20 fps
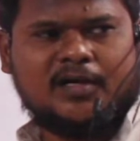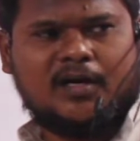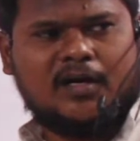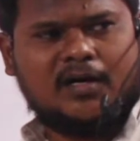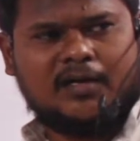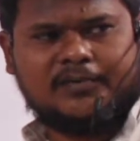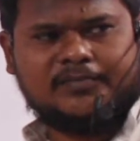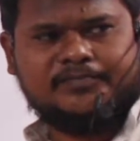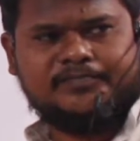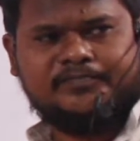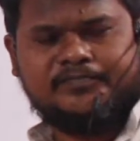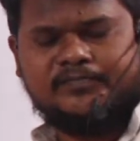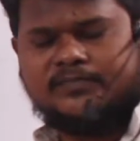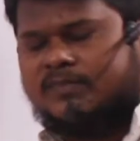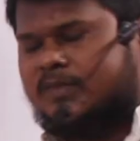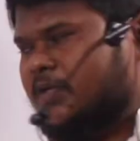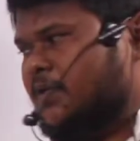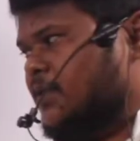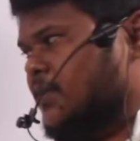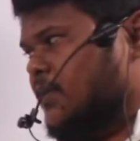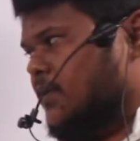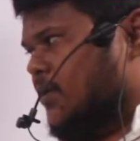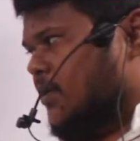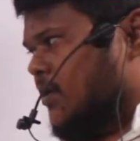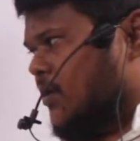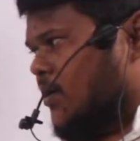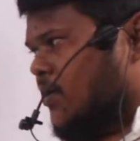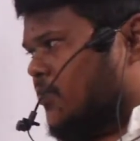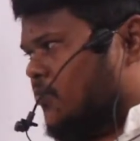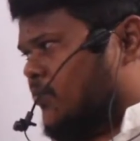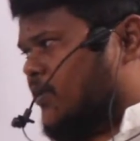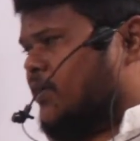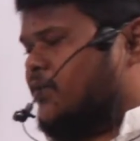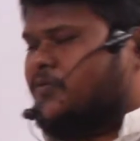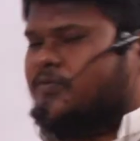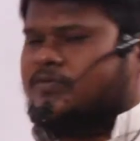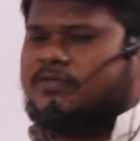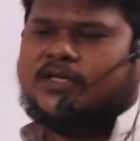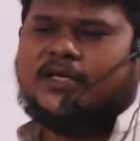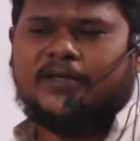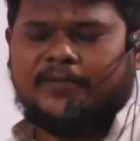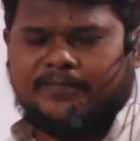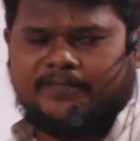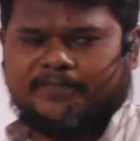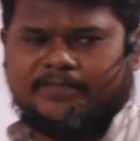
R. Now can you say,